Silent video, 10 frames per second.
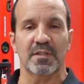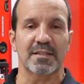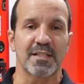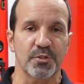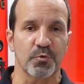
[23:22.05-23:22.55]

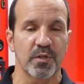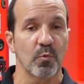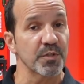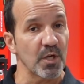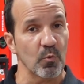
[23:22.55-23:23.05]
accessory,
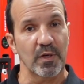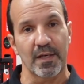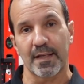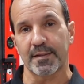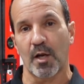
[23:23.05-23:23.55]
which I really
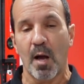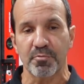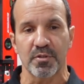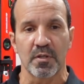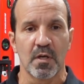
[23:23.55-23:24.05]
like that
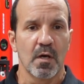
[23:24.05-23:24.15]
option.